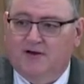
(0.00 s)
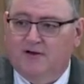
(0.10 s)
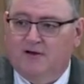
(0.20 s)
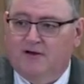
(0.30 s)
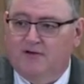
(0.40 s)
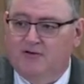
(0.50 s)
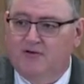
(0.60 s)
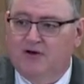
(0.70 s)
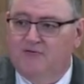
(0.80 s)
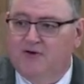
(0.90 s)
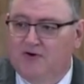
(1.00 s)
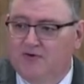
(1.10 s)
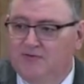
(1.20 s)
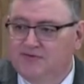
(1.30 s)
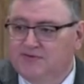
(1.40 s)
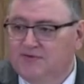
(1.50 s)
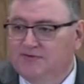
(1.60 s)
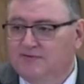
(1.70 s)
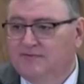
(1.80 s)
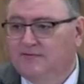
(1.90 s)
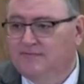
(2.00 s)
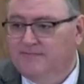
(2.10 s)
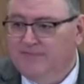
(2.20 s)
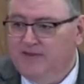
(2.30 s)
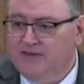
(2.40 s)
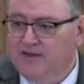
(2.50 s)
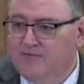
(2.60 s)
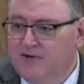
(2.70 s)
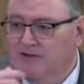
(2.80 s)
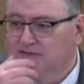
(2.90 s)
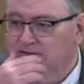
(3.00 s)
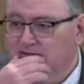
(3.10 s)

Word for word: on UFOs. You think it was?